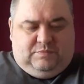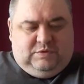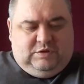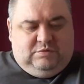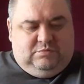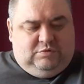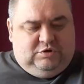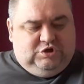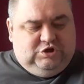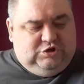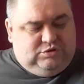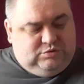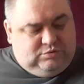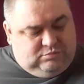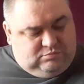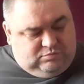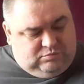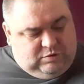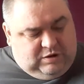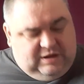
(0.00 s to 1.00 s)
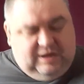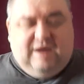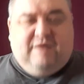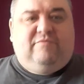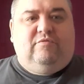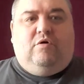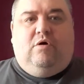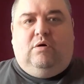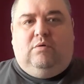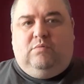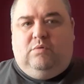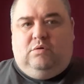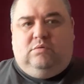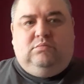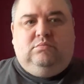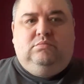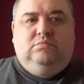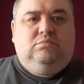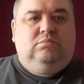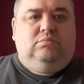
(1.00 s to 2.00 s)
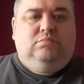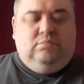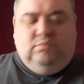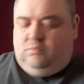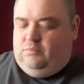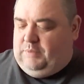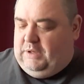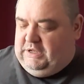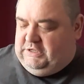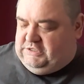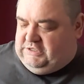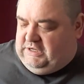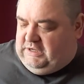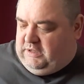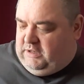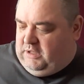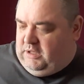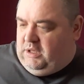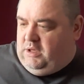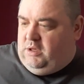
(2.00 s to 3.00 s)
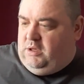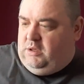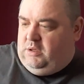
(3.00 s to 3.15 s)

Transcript: which is why I've got one, basically.